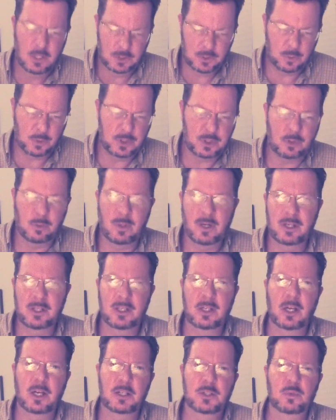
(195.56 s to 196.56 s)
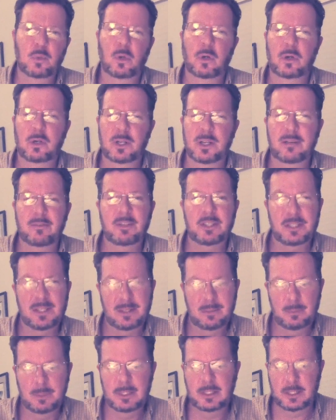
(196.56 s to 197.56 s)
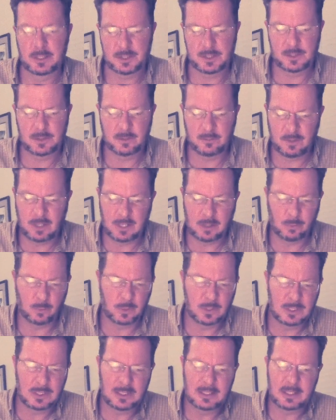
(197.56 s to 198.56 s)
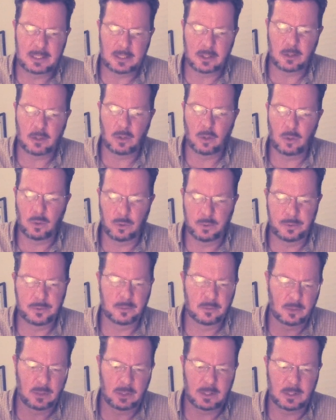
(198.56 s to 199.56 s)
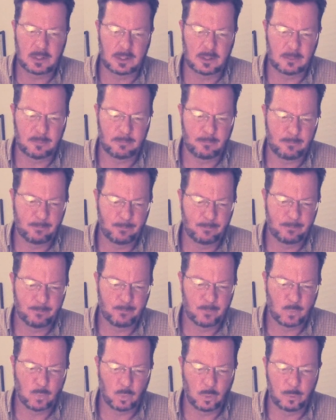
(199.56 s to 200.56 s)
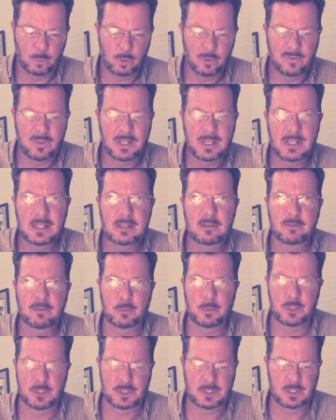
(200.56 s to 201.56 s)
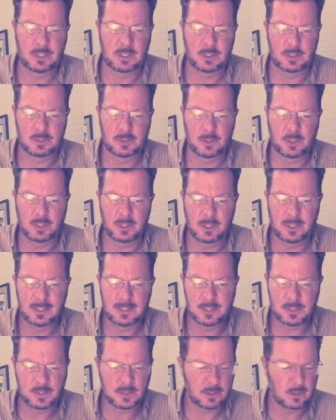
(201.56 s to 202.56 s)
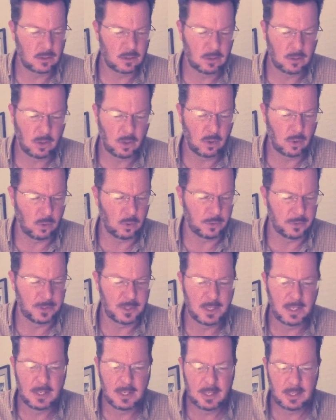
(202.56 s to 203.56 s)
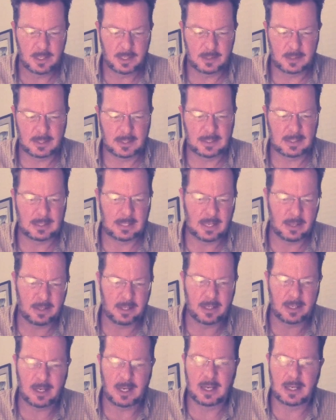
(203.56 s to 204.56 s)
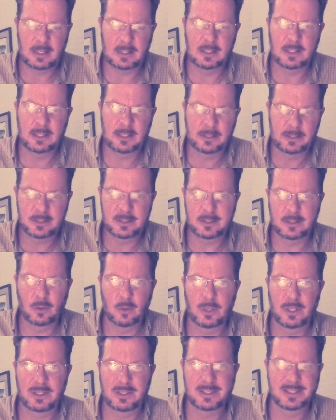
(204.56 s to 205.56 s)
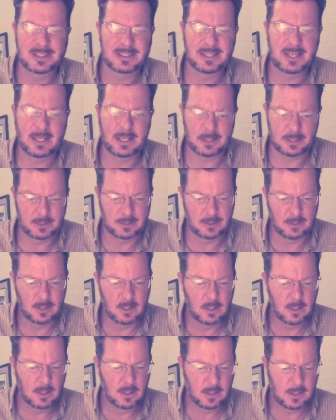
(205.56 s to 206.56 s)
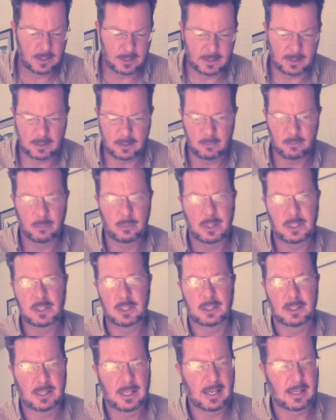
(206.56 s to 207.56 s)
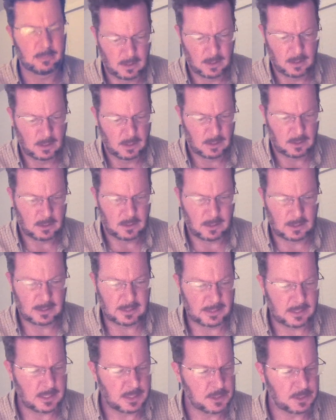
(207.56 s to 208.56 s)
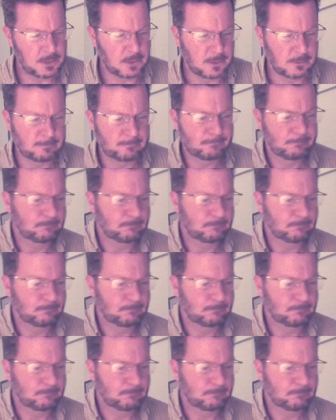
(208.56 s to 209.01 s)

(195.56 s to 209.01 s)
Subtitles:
Swish it around in the ice water, give it 10 minutes. You've got to really let the cold remove the heat from this thing so that it is cold, and that'll allow that hot line to go ahead and set and make it a lot easier.